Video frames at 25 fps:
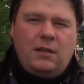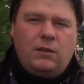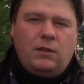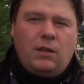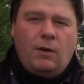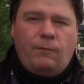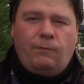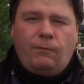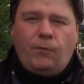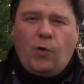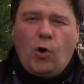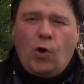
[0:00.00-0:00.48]

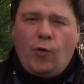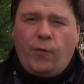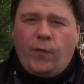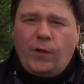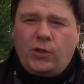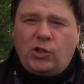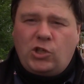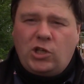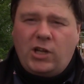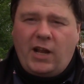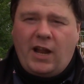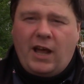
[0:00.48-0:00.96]
the 4th
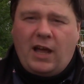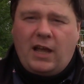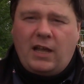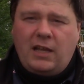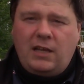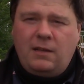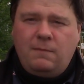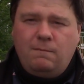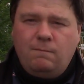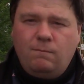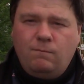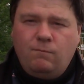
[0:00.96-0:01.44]
of July,